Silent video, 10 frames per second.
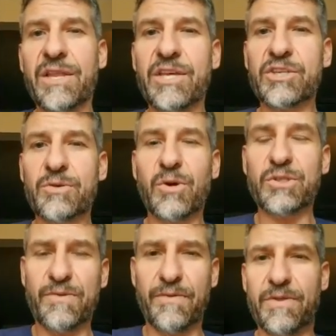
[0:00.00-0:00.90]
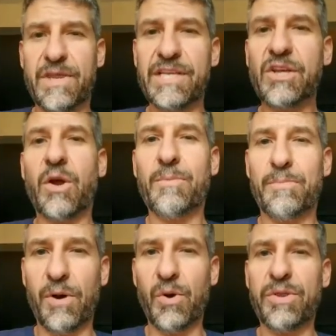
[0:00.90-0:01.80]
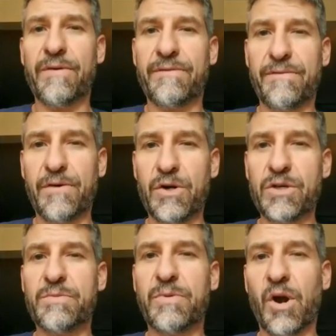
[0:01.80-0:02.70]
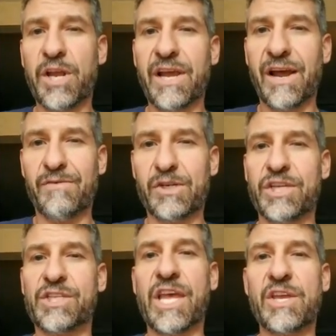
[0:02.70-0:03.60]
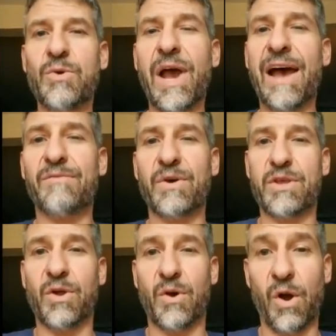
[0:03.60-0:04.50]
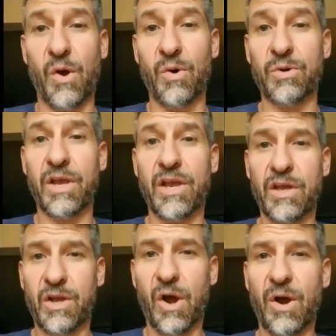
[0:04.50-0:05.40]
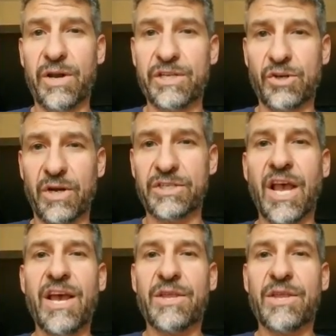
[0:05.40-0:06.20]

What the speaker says: These are both first-party coverages that you have with your own car insurance.